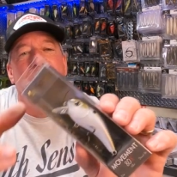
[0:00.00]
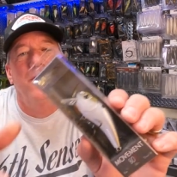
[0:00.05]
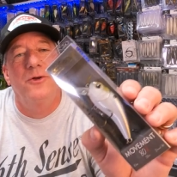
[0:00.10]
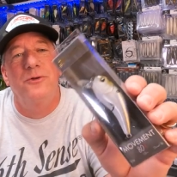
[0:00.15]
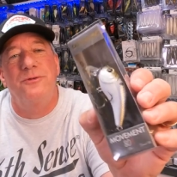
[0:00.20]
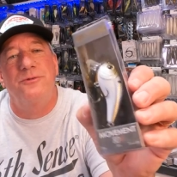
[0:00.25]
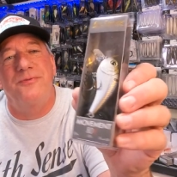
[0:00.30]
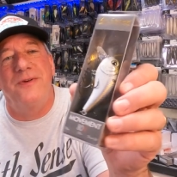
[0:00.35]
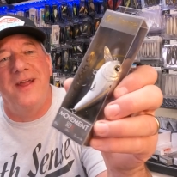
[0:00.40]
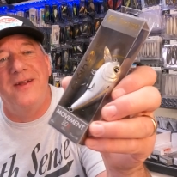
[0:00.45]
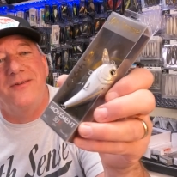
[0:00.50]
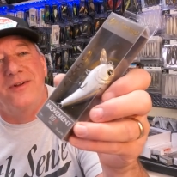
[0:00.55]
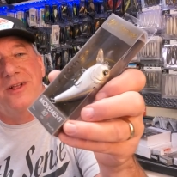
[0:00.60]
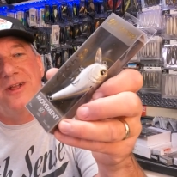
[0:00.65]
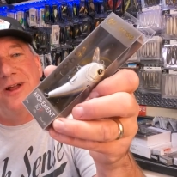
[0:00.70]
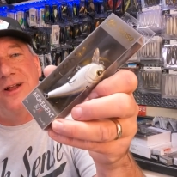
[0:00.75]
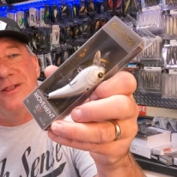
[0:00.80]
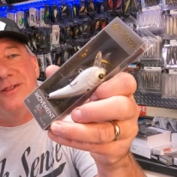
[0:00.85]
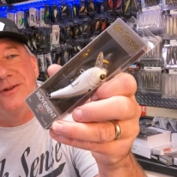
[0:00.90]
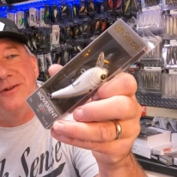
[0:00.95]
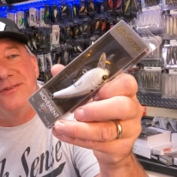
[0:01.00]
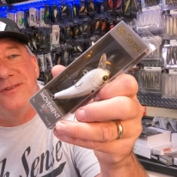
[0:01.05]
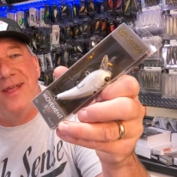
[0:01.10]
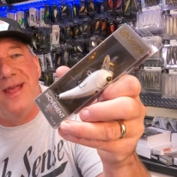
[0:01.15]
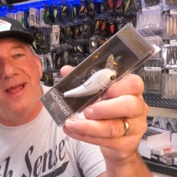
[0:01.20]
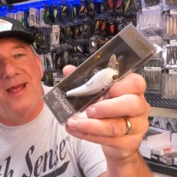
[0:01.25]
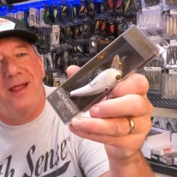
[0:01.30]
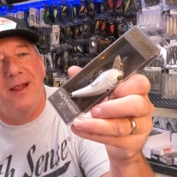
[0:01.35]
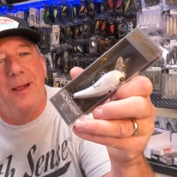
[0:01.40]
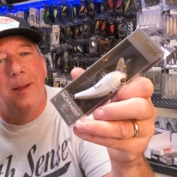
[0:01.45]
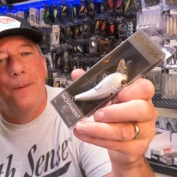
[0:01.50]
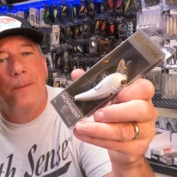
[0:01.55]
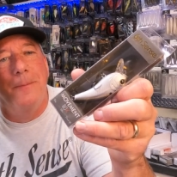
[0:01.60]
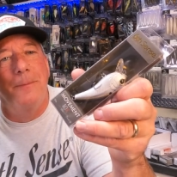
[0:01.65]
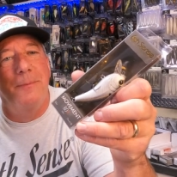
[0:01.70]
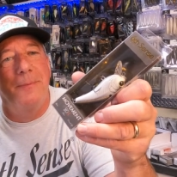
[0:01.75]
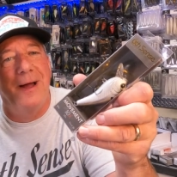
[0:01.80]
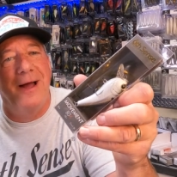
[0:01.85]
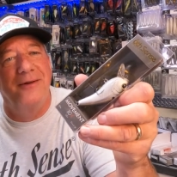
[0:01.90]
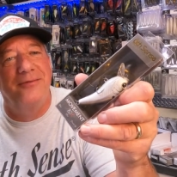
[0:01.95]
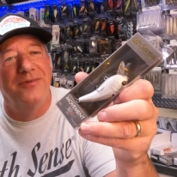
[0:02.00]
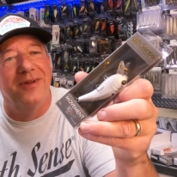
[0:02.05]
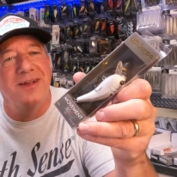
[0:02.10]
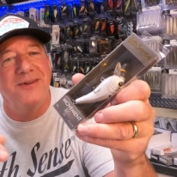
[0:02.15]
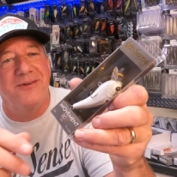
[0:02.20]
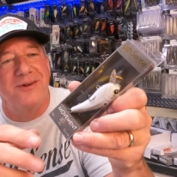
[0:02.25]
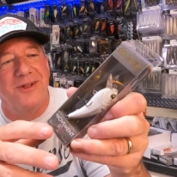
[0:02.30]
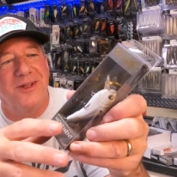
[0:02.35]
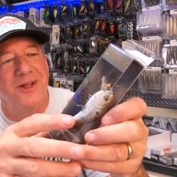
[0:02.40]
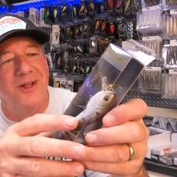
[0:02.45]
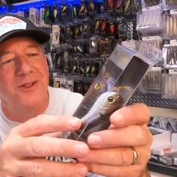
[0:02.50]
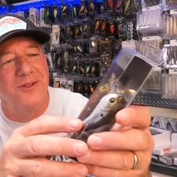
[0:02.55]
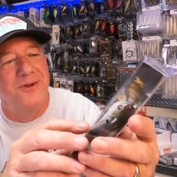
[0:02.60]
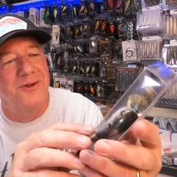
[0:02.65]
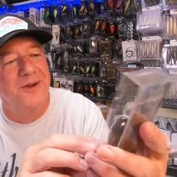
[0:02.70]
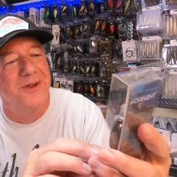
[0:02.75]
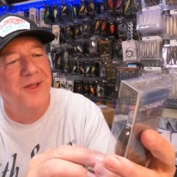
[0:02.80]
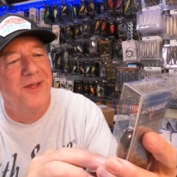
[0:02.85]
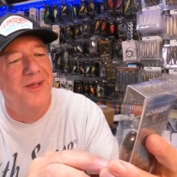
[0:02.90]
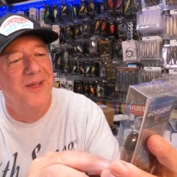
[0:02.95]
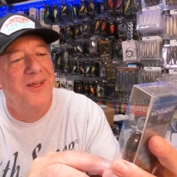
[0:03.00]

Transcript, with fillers: Whose favorite color is that? My favorite color.